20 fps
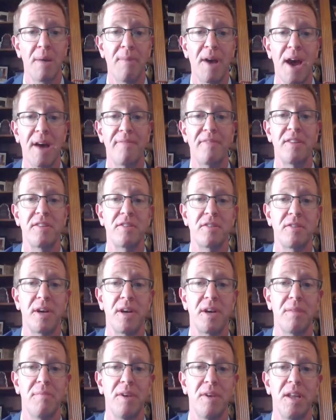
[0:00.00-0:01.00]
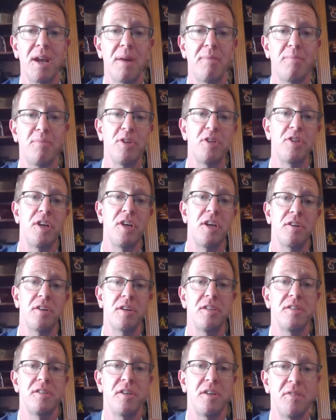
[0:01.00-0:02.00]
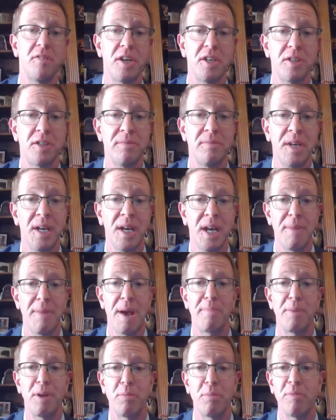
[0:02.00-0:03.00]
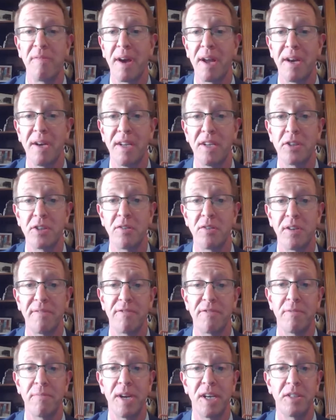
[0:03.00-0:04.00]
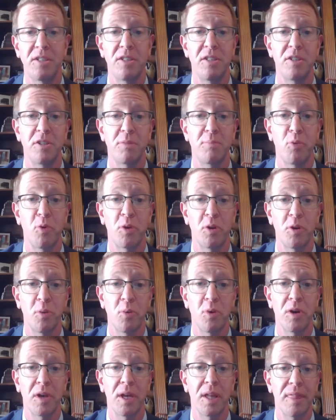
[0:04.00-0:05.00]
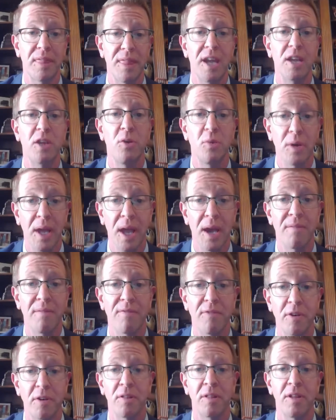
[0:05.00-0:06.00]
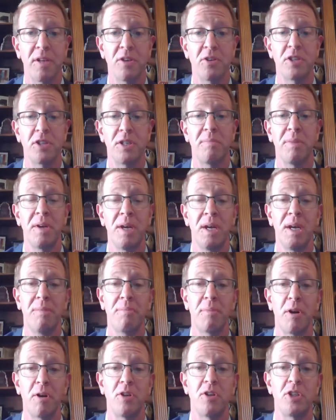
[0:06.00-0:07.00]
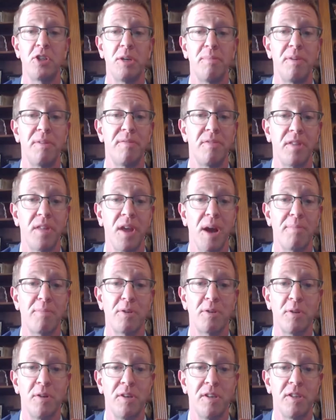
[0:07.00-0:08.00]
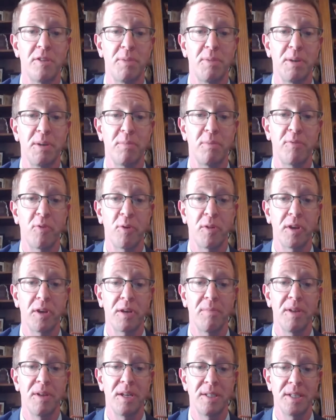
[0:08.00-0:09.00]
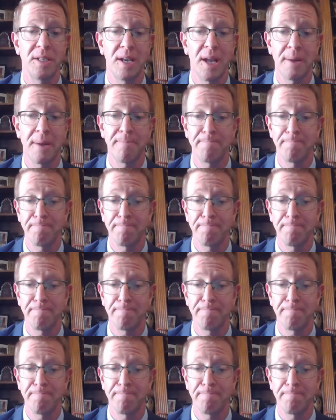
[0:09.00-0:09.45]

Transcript: On behalf of the Select Committee, I appreciate your consideration. Happy to provide additional information to support your work, and thank you again for your leadership, partnership, and for the opportunity to speak before the committee today.